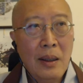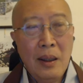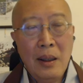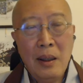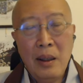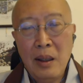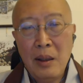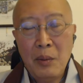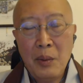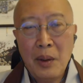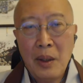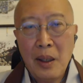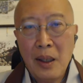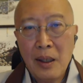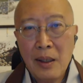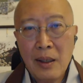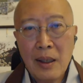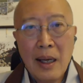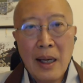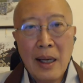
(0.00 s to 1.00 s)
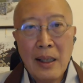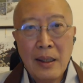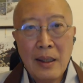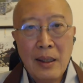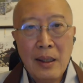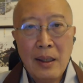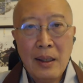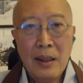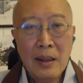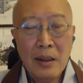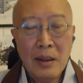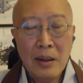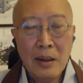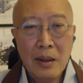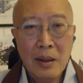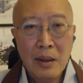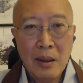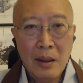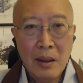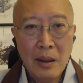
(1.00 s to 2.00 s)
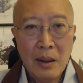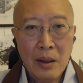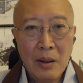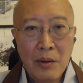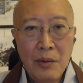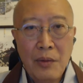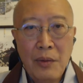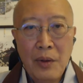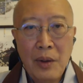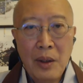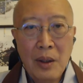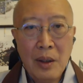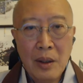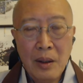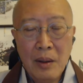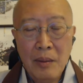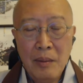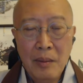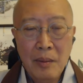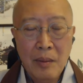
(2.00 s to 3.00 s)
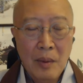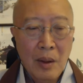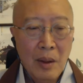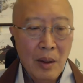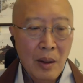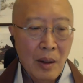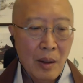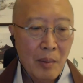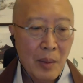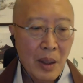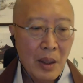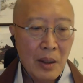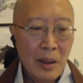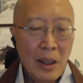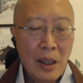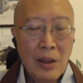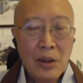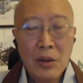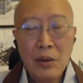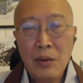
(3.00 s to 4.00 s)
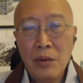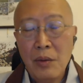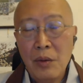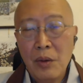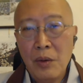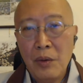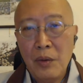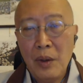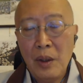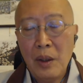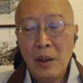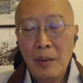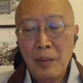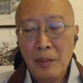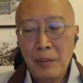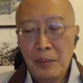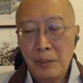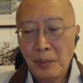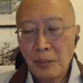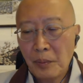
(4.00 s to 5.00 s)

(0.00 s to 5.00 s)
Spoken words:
dealing with anxiety and kind of fear, meditation for fear.